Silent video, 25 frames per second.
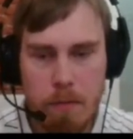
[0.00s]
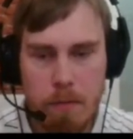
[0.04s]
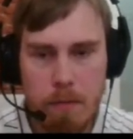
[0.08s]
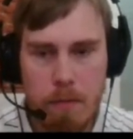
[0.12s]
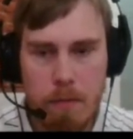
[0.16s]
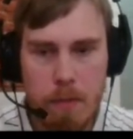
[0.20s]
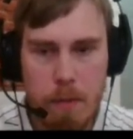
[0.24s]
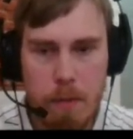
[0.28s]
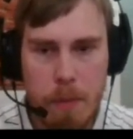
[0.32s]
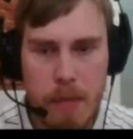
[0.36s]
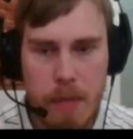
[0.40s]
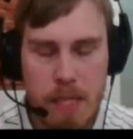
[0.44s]

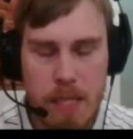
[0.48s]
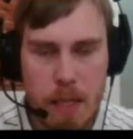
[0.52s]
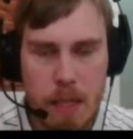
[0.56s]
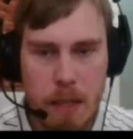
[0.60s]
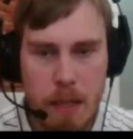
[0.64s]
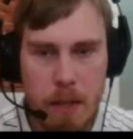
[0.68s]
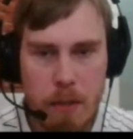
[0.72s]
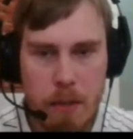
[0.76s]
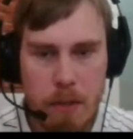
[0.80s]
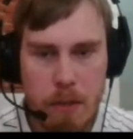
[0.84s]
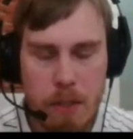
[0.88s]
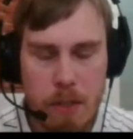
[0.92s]
basically
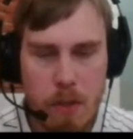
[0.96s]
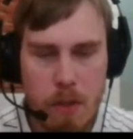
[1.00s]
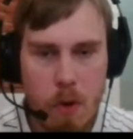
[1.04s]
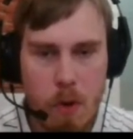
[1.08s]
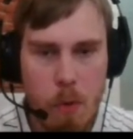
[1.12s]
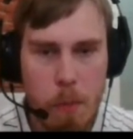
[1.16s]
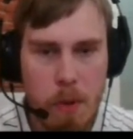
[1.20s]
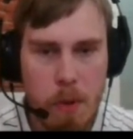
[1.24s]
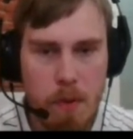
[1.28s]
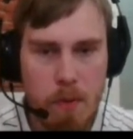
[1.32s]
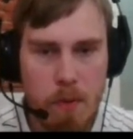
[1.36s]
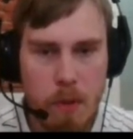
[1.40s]
you're just
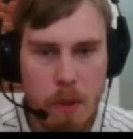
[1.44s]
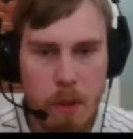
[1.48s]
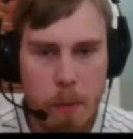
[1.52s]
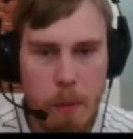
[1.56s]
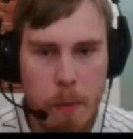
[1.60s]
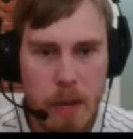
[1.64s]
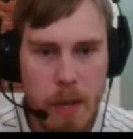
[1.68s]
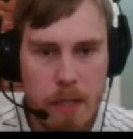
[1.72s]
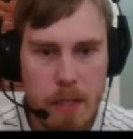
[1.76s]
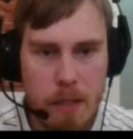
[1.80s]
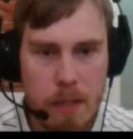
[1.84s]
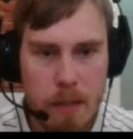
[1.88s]
hoping for the
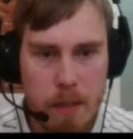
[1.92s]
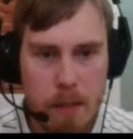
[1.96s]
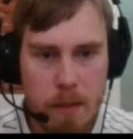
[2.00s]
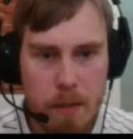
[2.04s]
best,